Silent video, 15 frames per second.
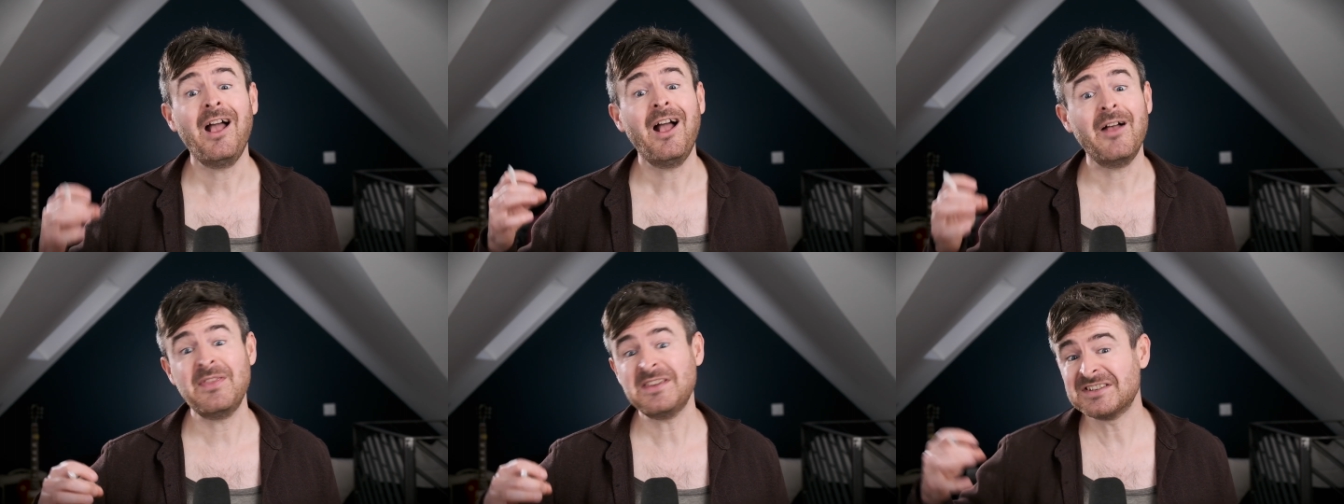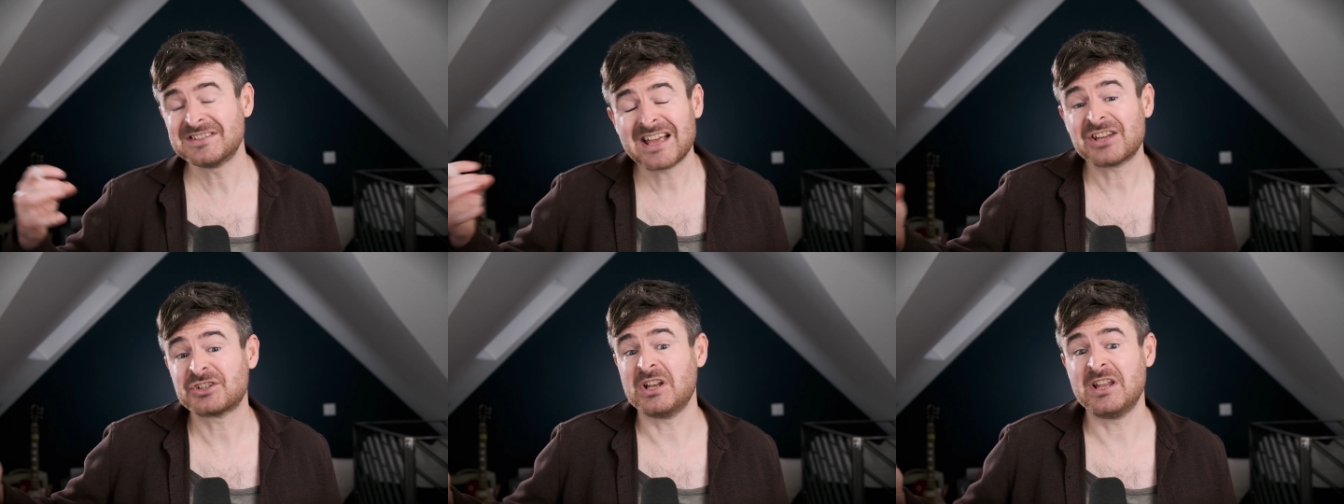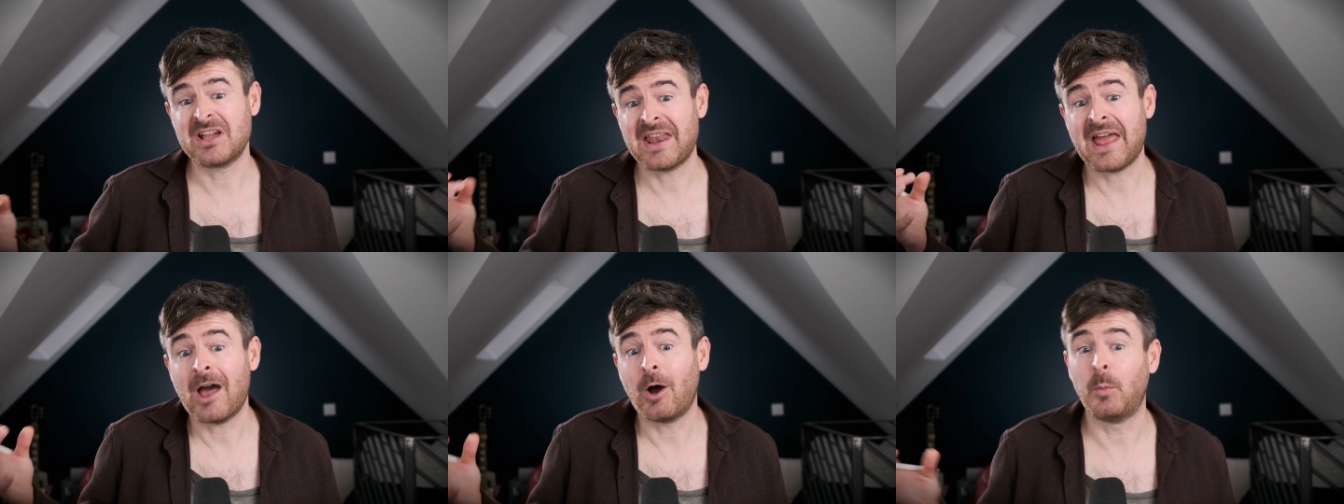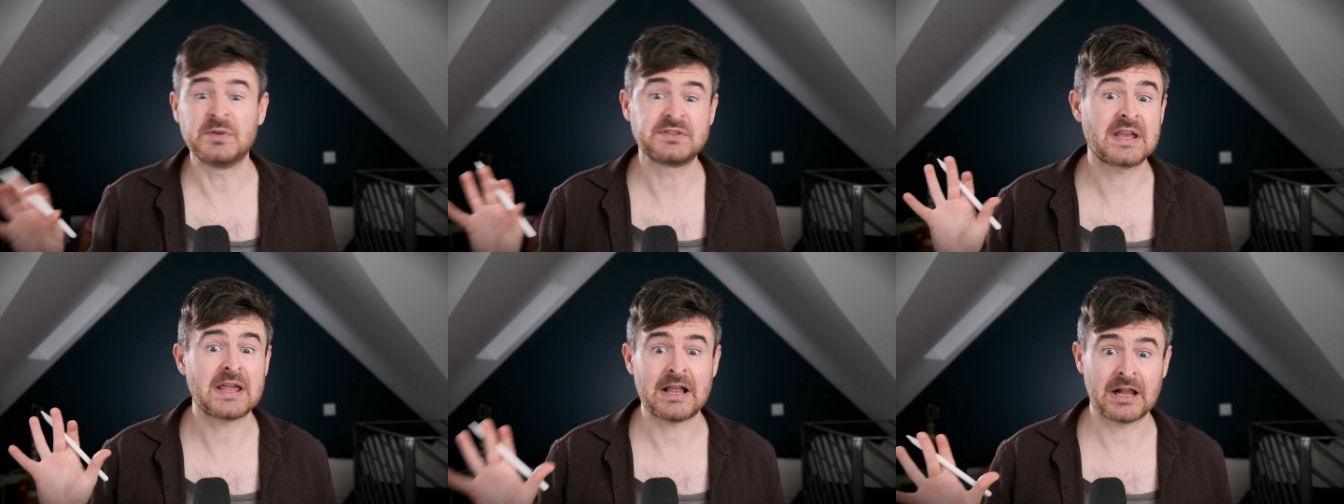And this is actually going to help
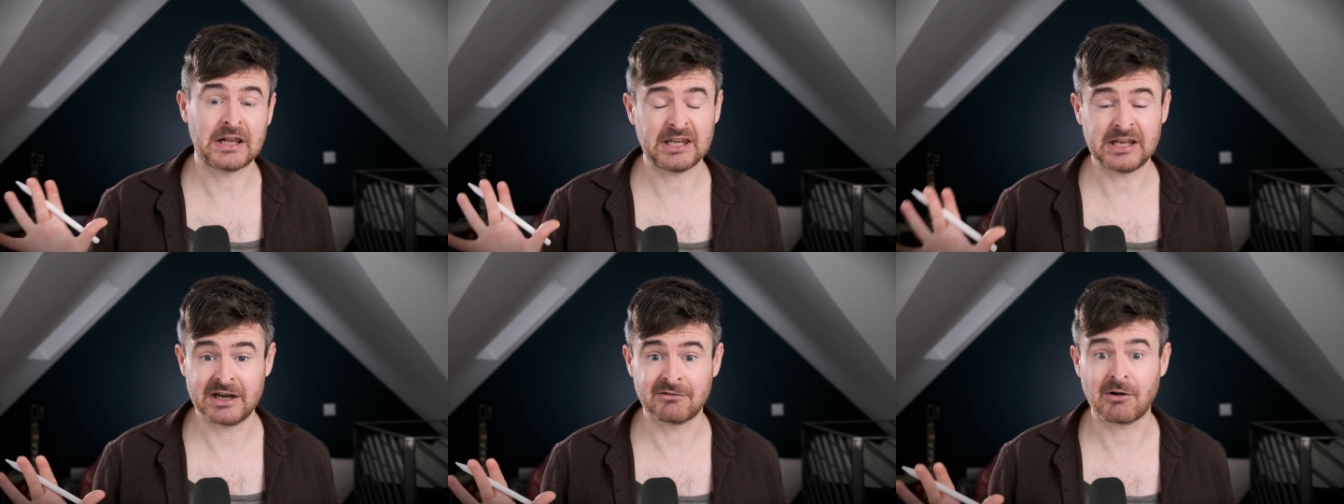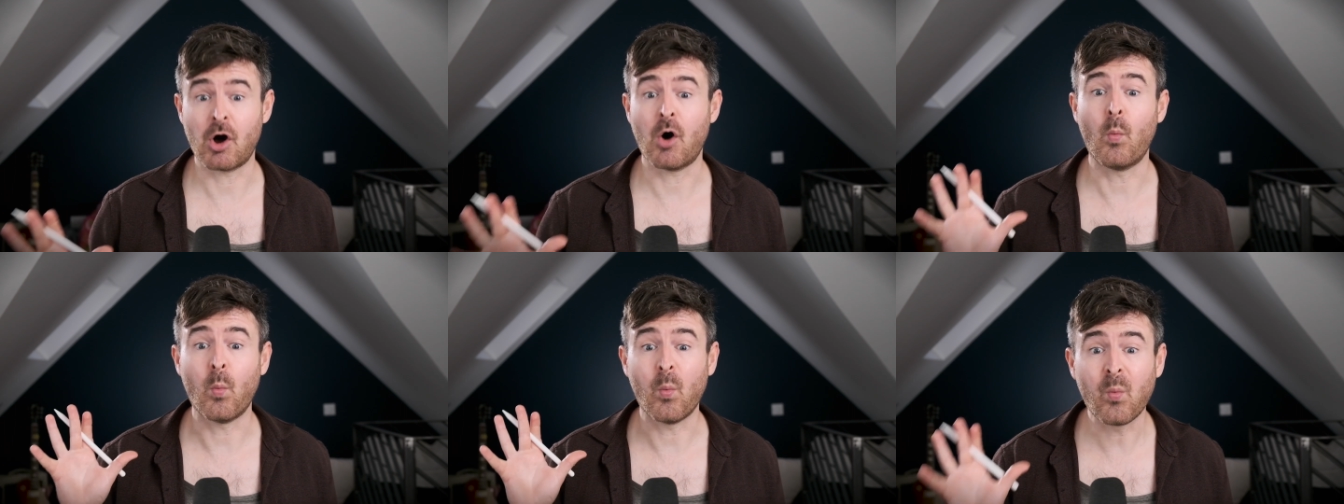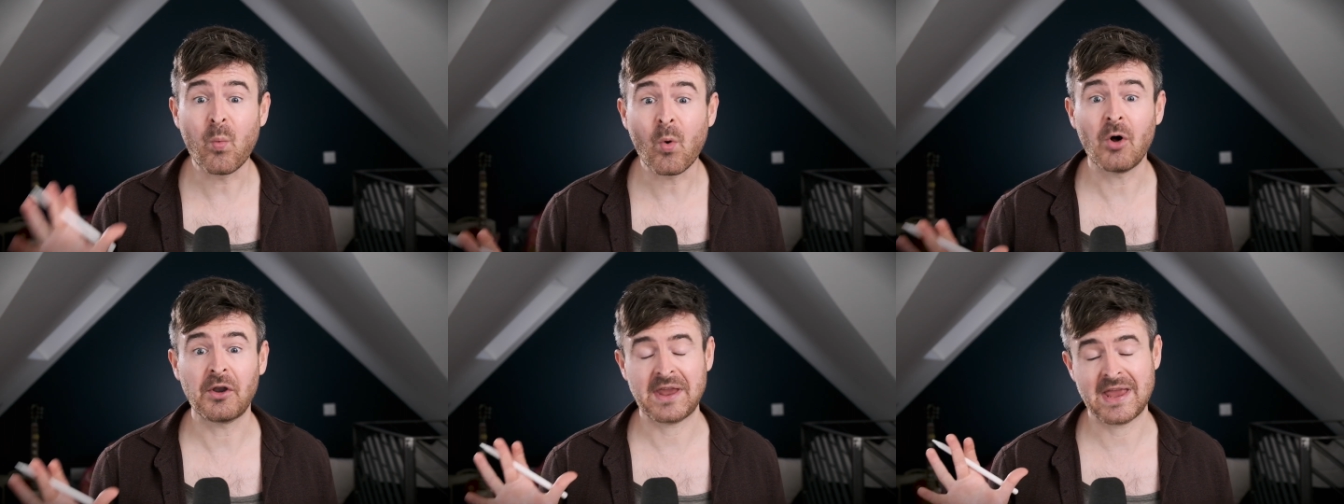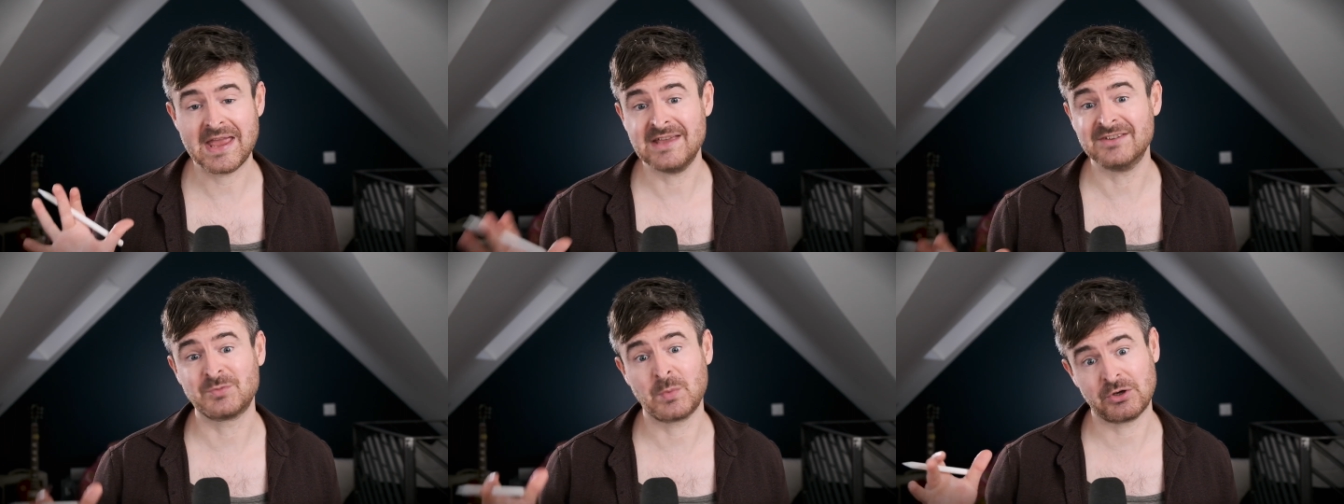us get clearer on what it
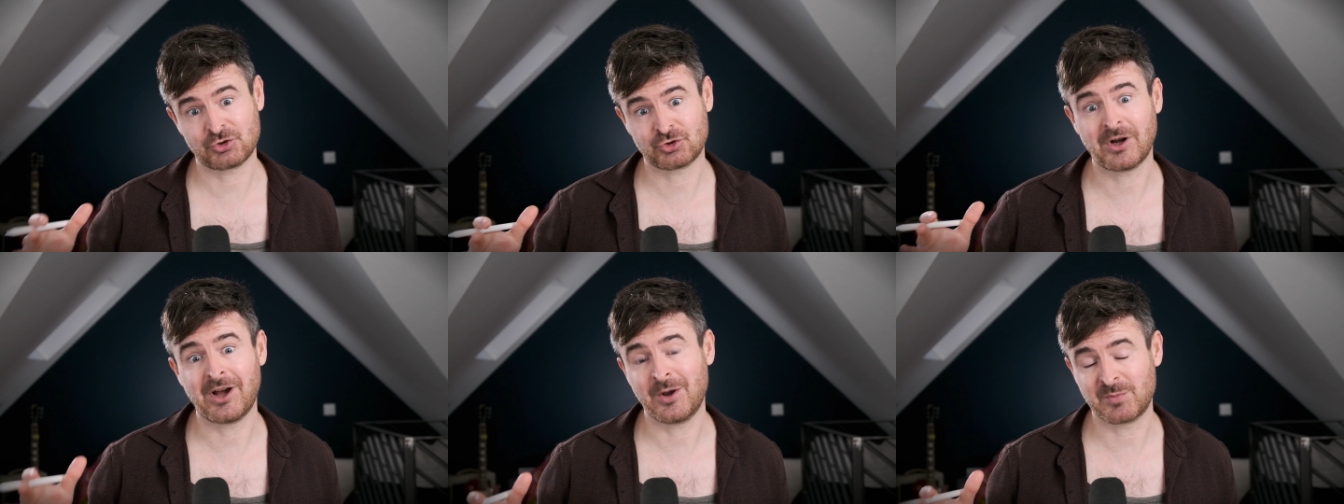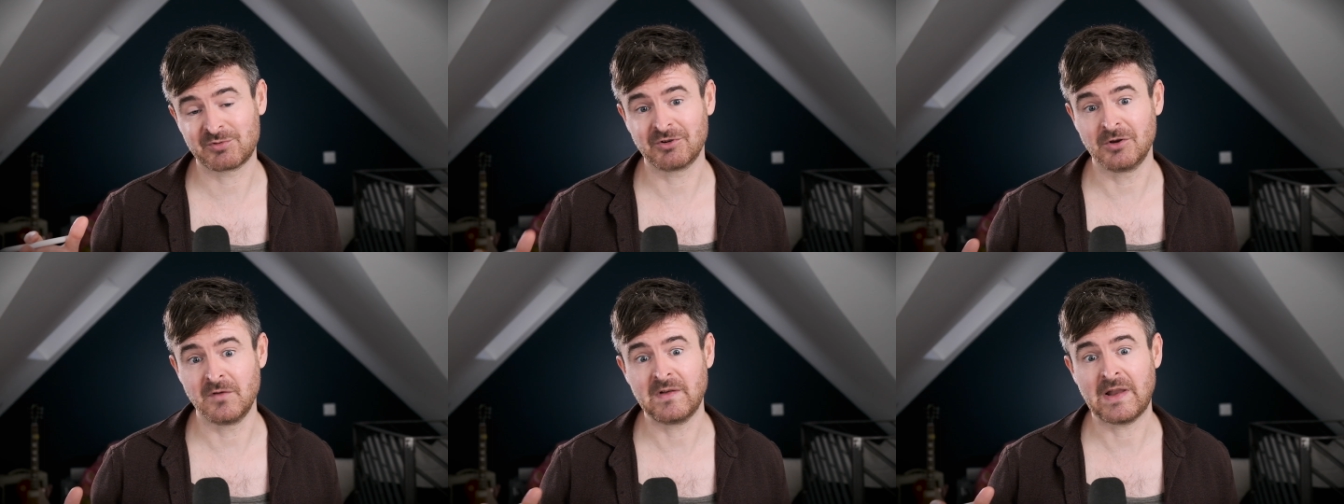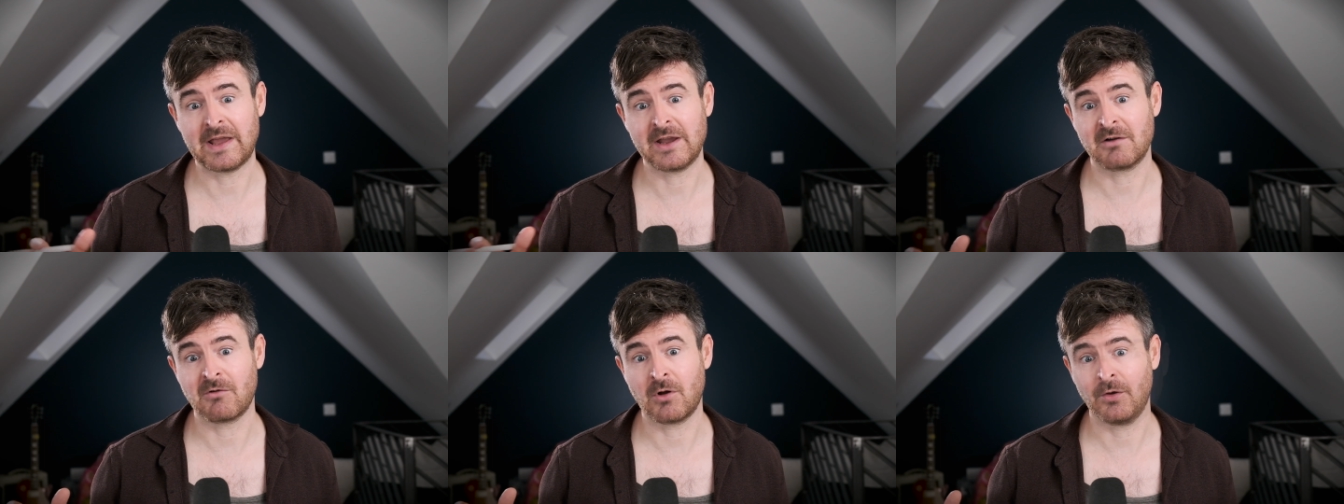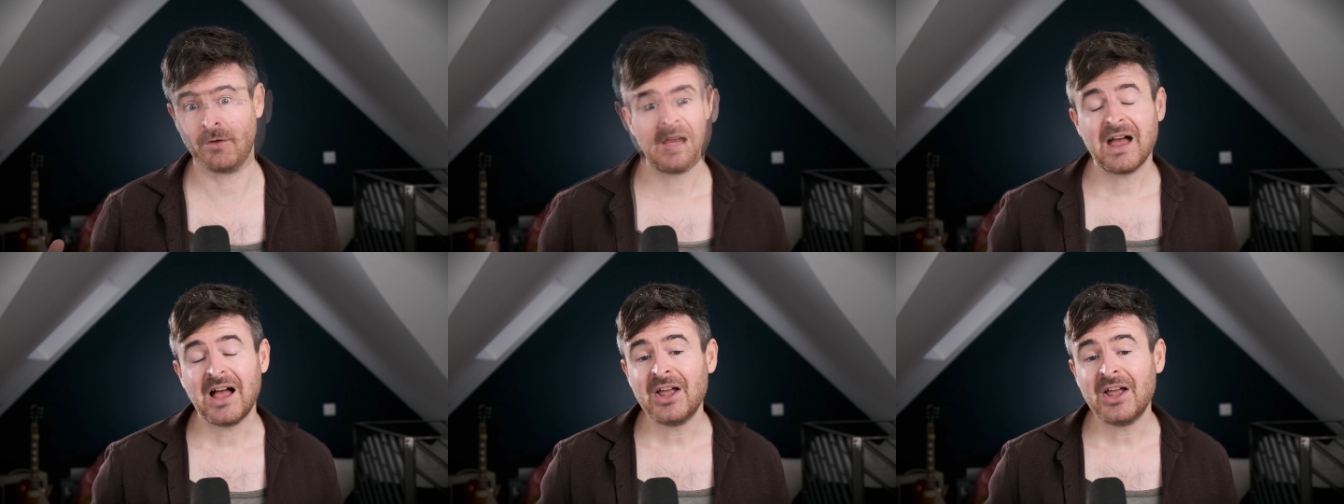is we're trying to prove later on.